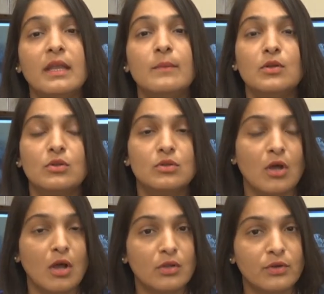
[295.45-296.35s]
unable to
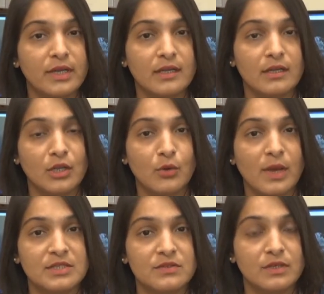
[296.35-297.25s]
tolerate
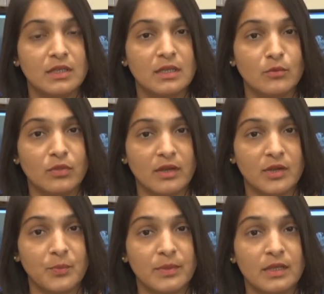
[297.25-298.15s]
neoadjuvant
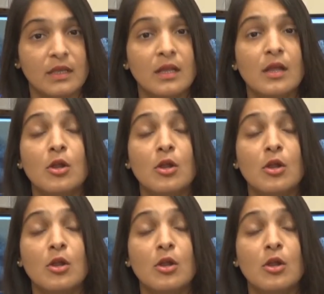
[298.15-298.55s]
chemotherapy,